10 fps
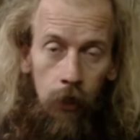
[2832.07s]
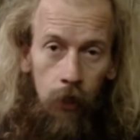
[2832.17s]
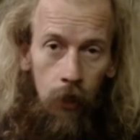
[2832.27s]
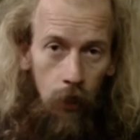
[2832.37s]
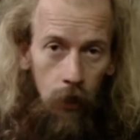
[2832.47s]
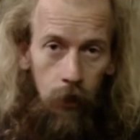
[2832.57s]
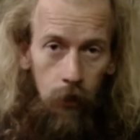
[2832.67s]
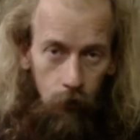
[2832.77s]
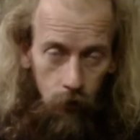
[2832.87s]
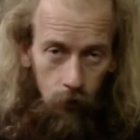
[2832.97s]
I like a
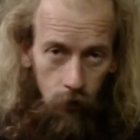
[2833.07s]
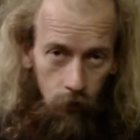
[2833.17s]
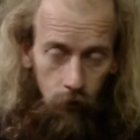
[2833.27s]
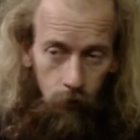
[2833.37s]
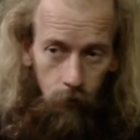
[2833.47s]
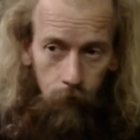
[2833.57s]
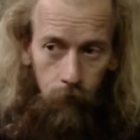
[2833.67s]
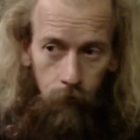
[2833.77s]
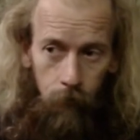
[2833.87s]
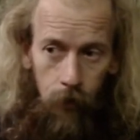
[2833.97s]
chocolate,
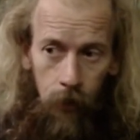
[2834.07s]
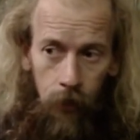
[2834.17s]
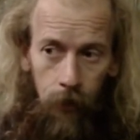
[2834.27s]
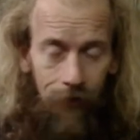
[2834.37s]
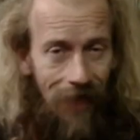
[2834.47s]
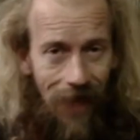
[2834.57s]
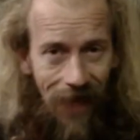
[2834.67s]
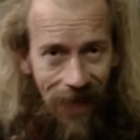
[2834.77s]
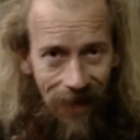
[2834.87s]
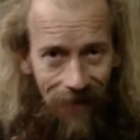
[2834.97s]
and it's
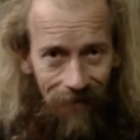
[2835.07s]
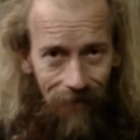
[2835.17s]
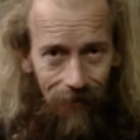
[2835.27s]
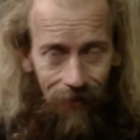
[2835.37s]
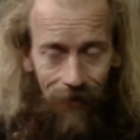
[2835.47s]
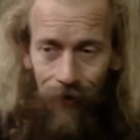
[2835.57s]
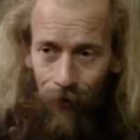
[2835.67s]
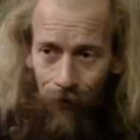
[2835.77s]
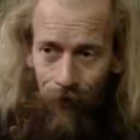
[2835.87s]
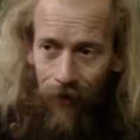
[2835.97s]
there. You
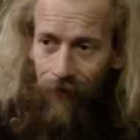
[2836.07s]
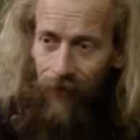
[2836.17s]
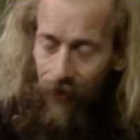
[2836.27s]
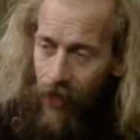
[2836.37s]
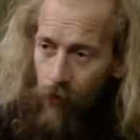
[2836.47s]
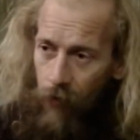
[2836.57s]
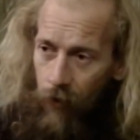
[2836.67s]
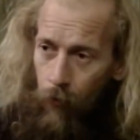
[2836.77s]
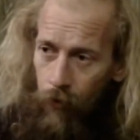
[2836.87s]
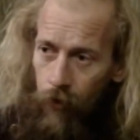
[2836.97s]
know, it's there when I
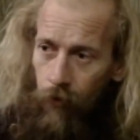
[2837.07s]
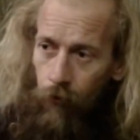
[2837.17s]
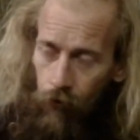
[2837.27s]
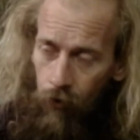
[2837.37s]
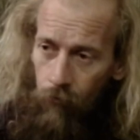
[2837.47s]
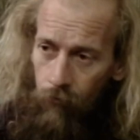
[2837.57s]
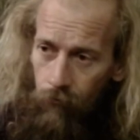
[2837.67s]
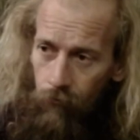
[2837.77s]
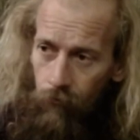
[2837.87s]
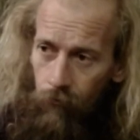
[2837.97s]
walk in the shop.
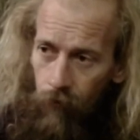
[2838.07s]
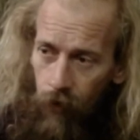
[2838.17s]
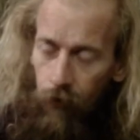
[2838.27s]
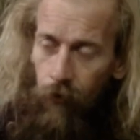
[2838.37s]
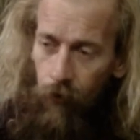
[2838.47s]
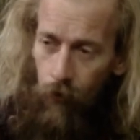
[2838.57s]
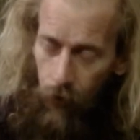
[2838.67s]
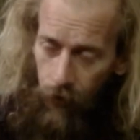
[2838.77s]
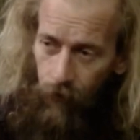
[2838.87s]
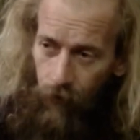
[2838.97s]
It's a
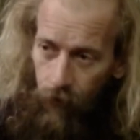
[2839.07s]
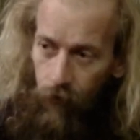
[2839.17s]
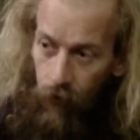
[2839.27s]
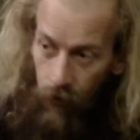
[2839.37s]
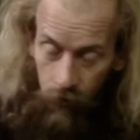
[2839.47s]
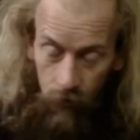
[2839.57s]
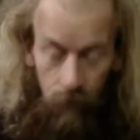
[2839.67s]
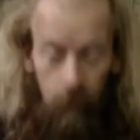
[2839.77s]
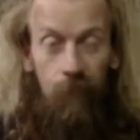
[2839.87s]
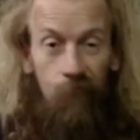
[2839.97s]
quid for two.
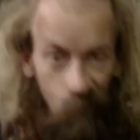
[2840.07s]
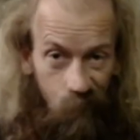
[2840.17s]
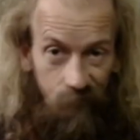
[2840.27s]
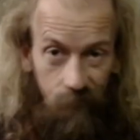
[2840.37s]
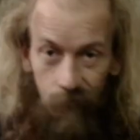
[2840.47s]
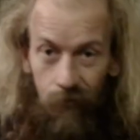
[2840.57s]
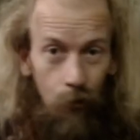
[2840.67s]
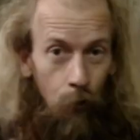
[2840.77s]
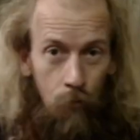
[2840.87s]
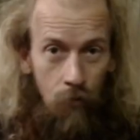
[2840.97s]

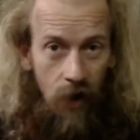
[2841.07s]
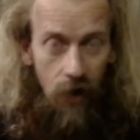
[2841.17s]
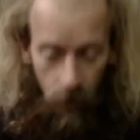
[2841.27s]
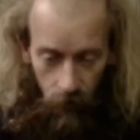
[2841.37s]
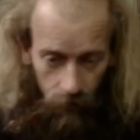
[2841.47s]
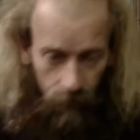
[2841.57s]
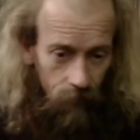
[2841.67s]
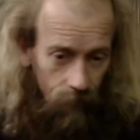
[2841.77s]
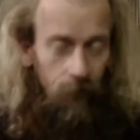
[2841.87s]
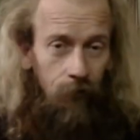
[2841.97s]
No brainer.
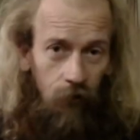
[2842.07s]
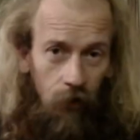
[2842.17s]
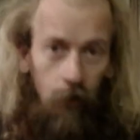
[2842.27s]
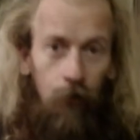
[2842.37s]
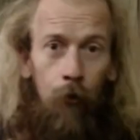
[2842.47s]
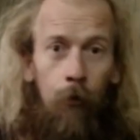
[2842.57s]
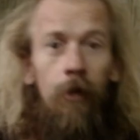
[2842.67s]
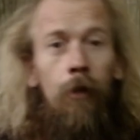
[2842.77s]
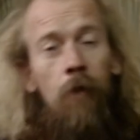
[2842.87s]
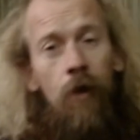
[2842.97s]
Chuck two
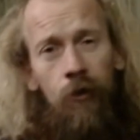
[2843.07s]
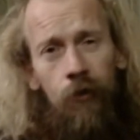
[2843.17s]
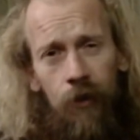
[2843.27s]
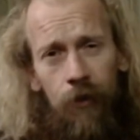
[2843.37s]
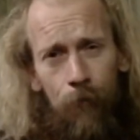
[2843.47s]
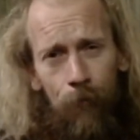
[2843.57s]
in the basket.